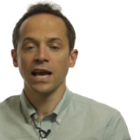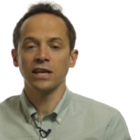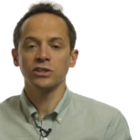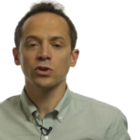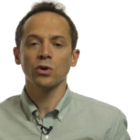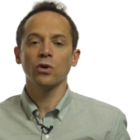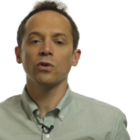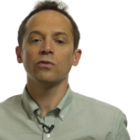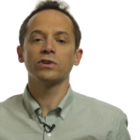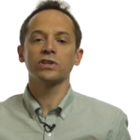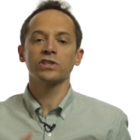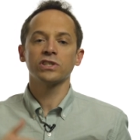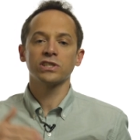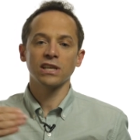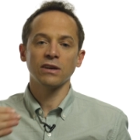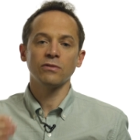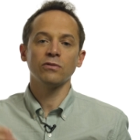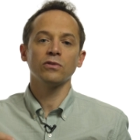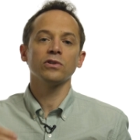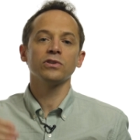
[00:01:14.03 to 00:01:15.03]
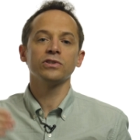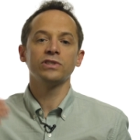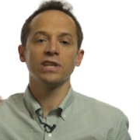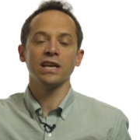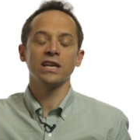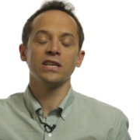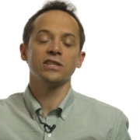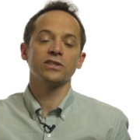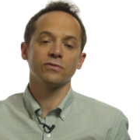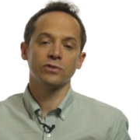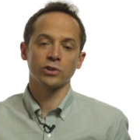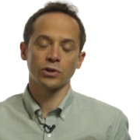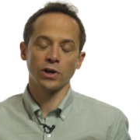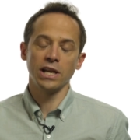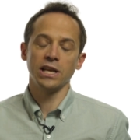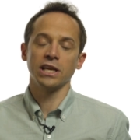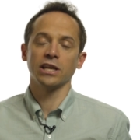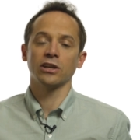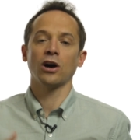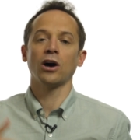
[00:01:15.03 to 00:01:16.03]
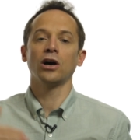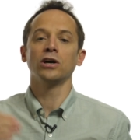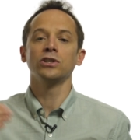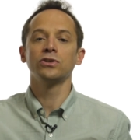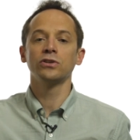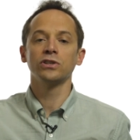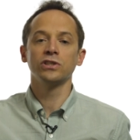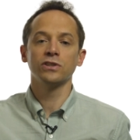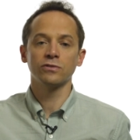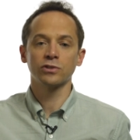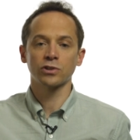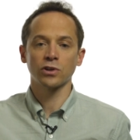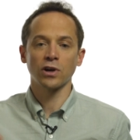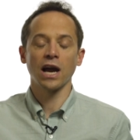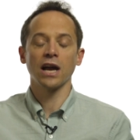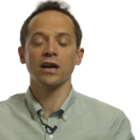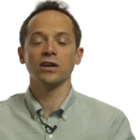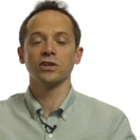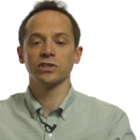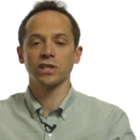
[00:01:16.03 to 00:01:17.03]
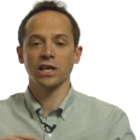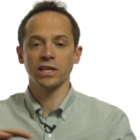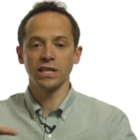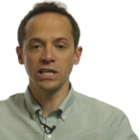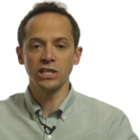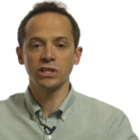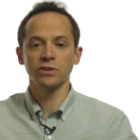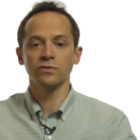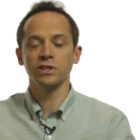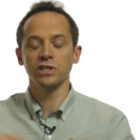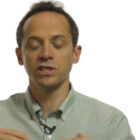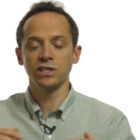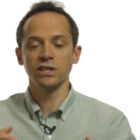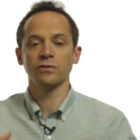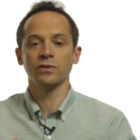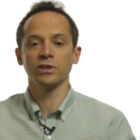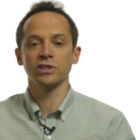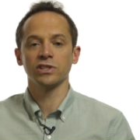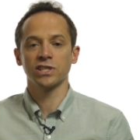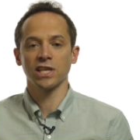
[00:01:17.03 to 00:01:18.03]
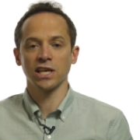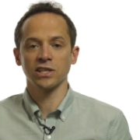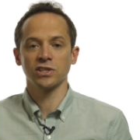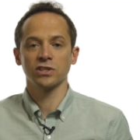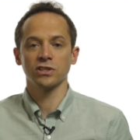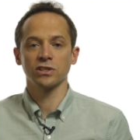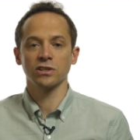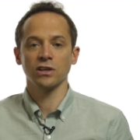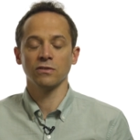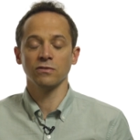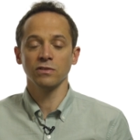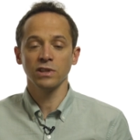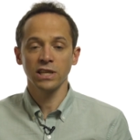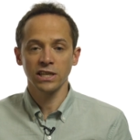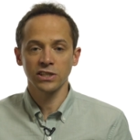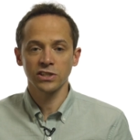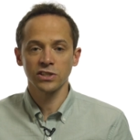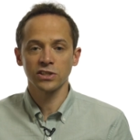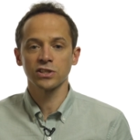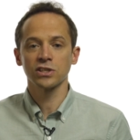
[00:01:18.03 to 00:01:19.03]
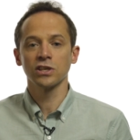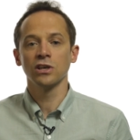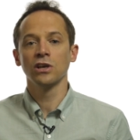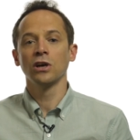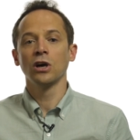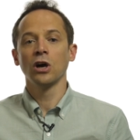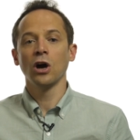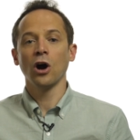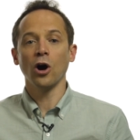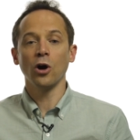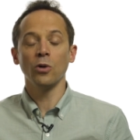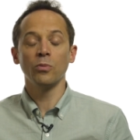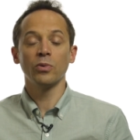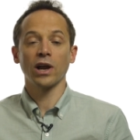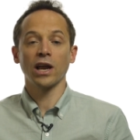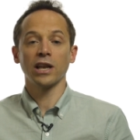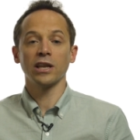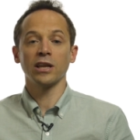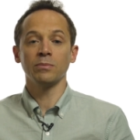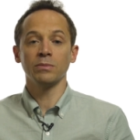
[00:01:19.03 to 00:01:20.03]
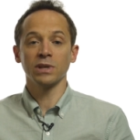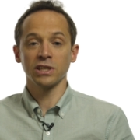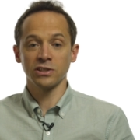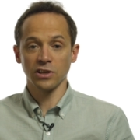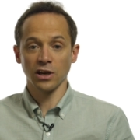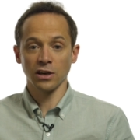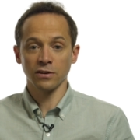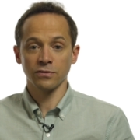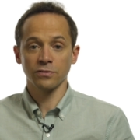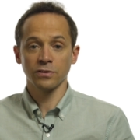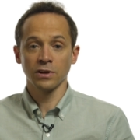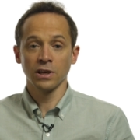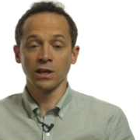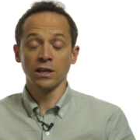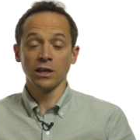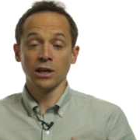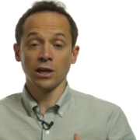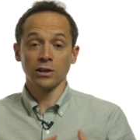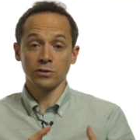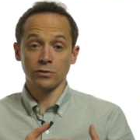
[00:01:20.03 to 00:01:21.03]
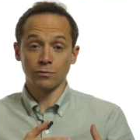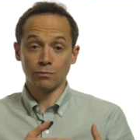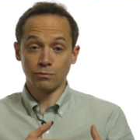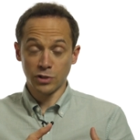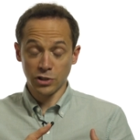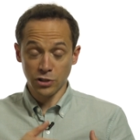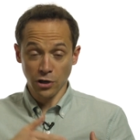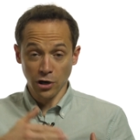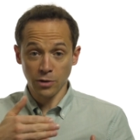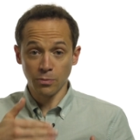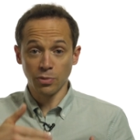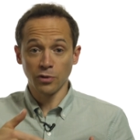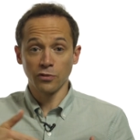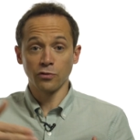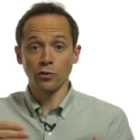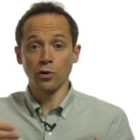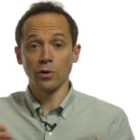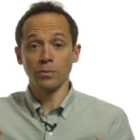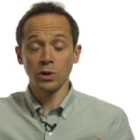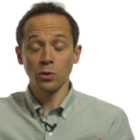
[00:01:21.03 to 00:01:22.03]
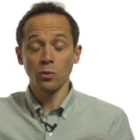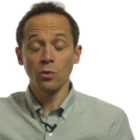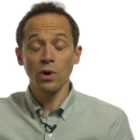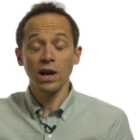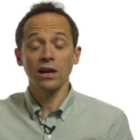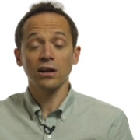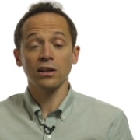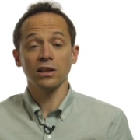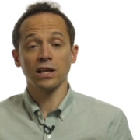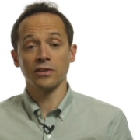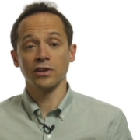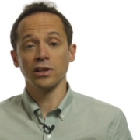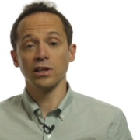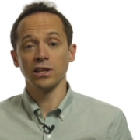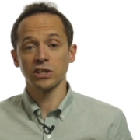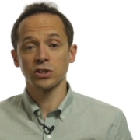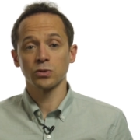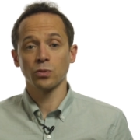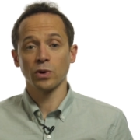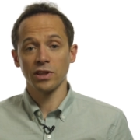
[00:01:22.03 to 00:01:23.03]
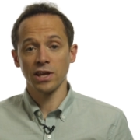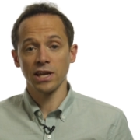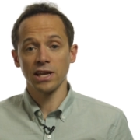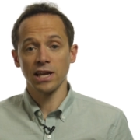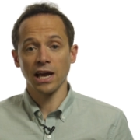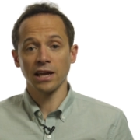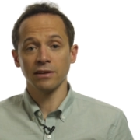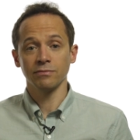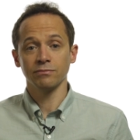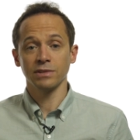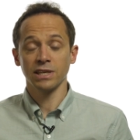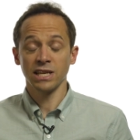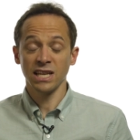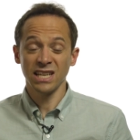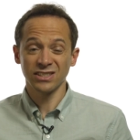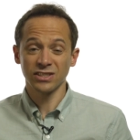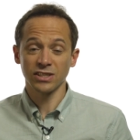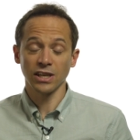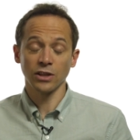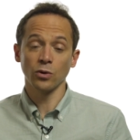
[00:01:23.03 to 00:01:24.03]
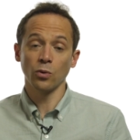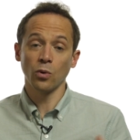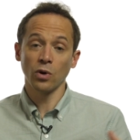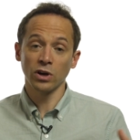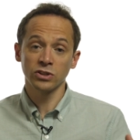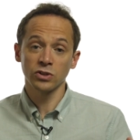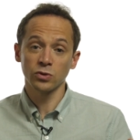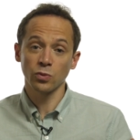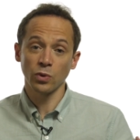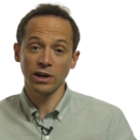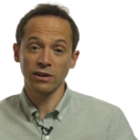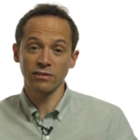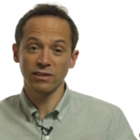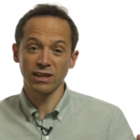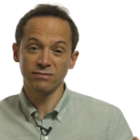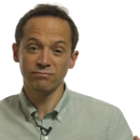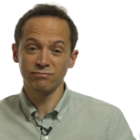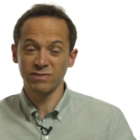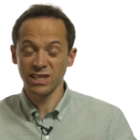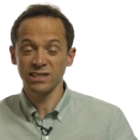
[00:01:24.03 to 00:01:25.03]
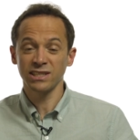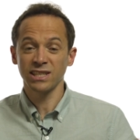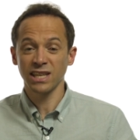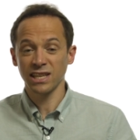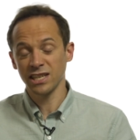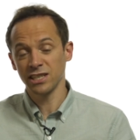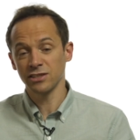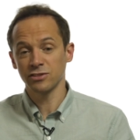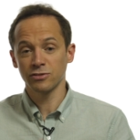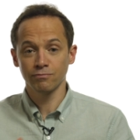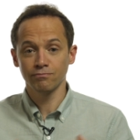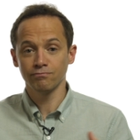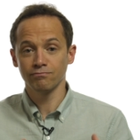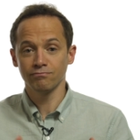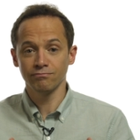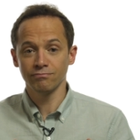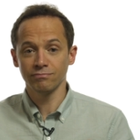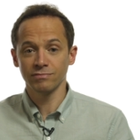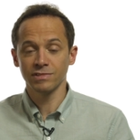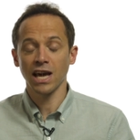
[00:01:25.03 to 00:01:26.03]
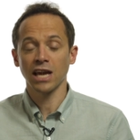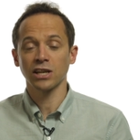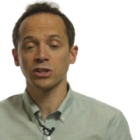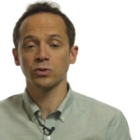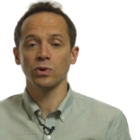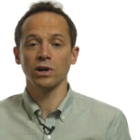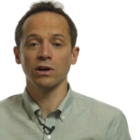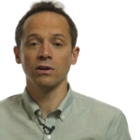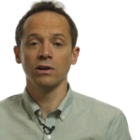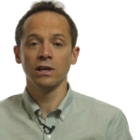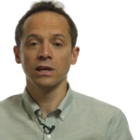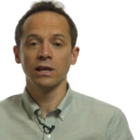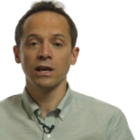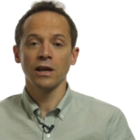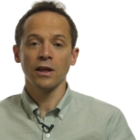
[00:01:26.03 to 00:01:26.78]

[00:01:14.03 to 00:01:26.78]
And so over several days of training and hundreds of trials on each of these different sets of lists, Oberon and Macduff started performing well on the lists where they got hints. On the ones where they didn't get hints, not as well.